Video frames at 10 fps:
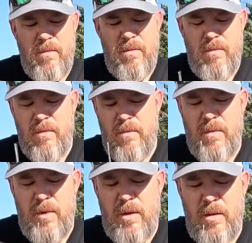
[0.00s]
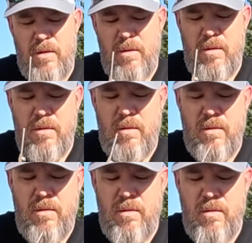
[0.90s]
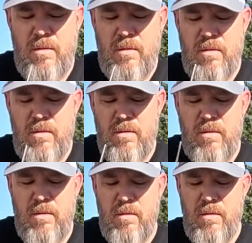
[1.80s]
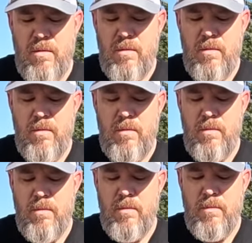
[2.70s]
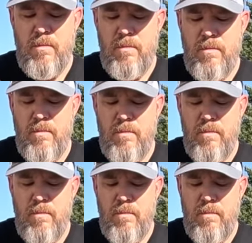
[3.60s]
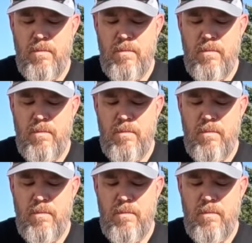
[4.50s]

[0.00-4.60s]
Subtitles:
Nobody speaks.